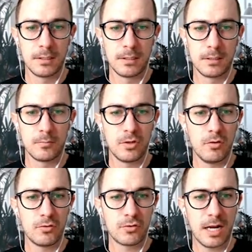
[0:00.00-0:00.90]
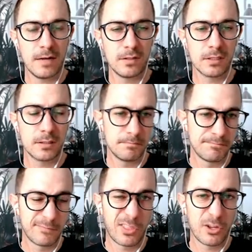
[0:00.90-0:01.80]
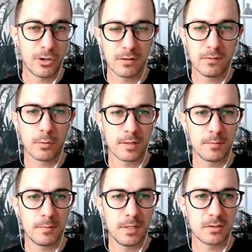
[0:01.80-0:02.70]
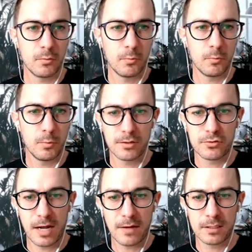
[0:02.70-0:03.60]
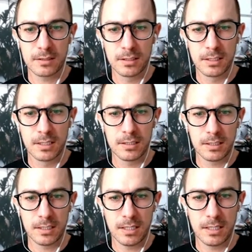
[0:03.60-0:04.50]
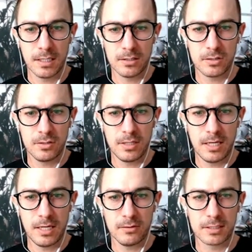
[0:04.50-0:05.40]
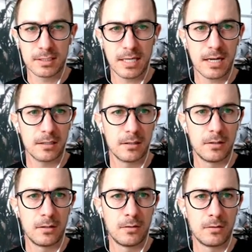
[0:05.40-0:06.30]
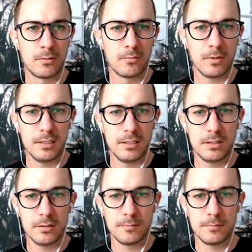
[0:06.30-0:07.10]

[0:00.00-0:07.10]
with no traffic, 30 to 40 minutes with traffic to get into downtown Sac, right here.